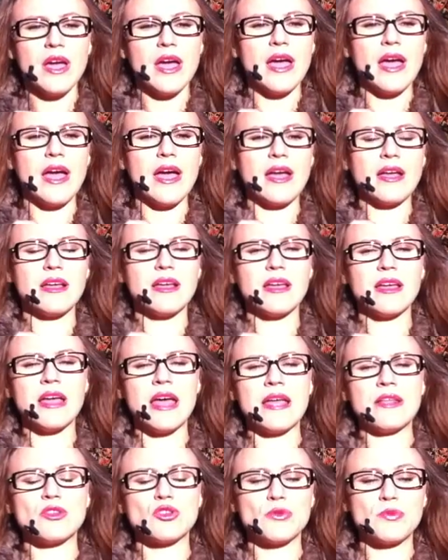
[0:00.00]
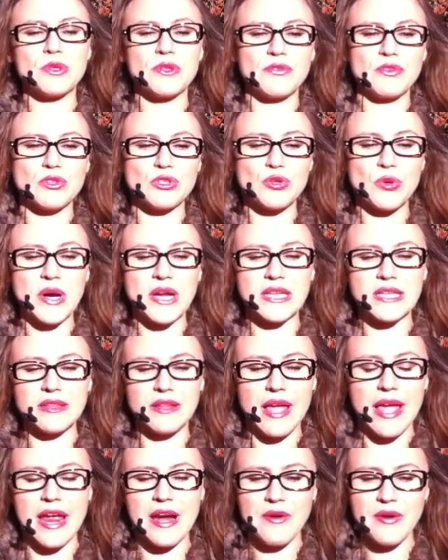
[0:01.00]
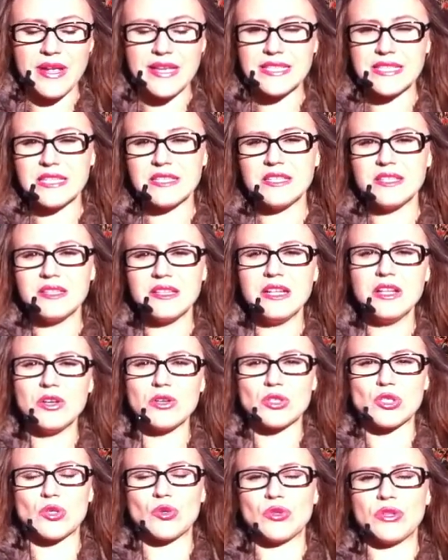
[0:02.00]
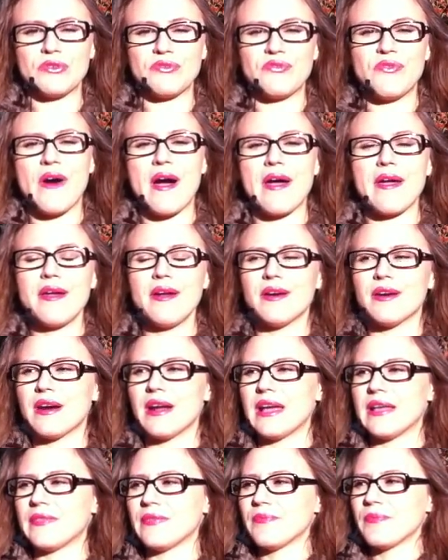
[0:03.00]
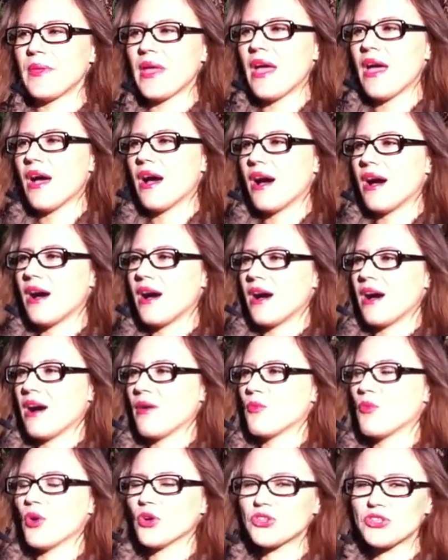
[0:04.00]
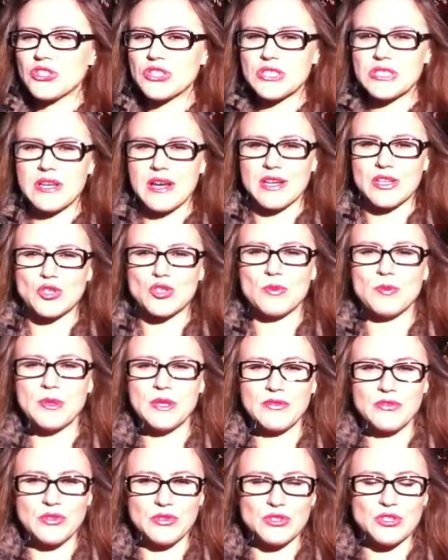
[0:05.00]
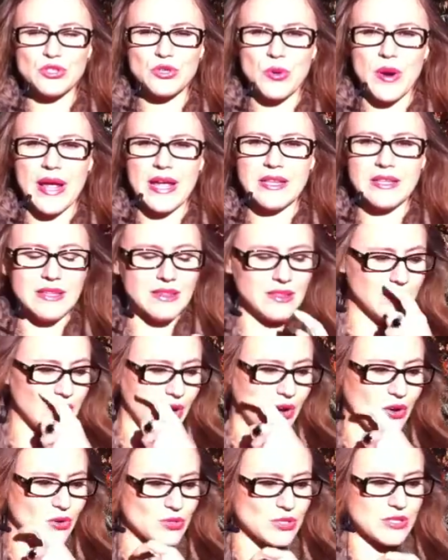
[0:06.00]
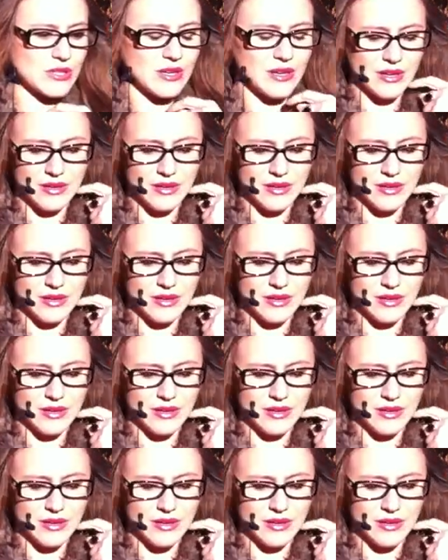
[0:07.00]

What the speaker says: And Jupiter feels great in Aries and in Leo. So the fire and water signs, Jupiter feels great in those.